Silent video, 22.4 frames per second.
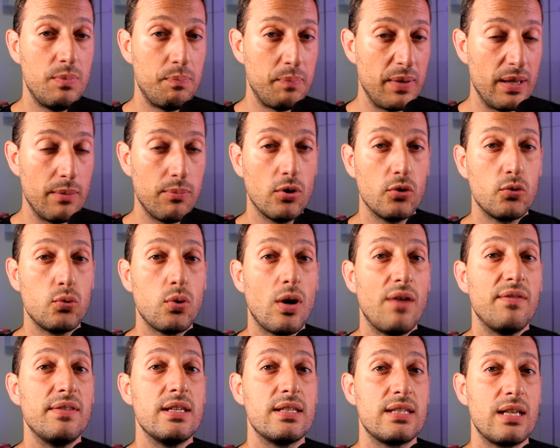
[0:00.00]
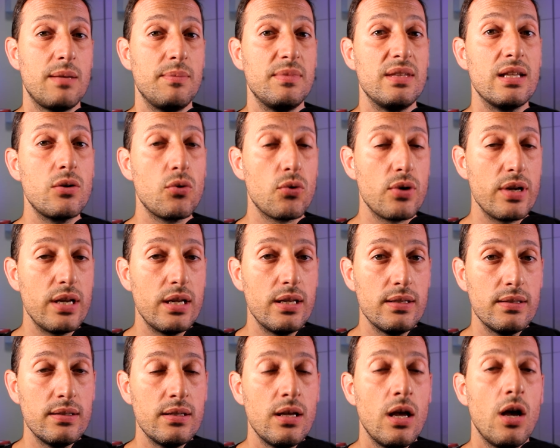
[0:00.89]
people to have the same
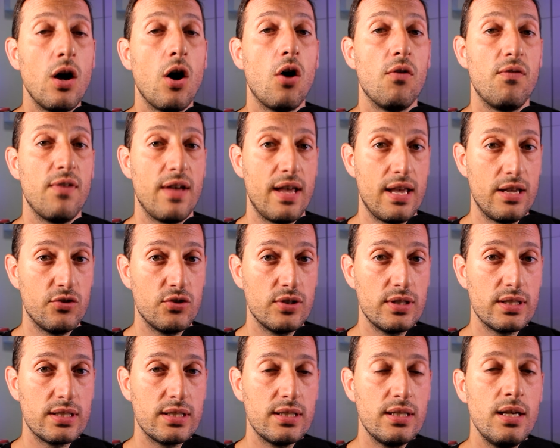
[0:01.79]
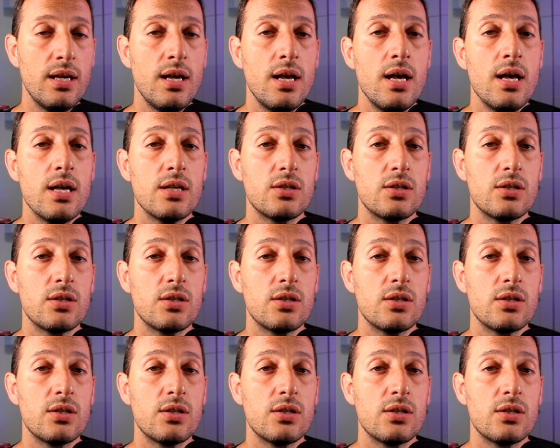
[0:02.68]
degree of agency.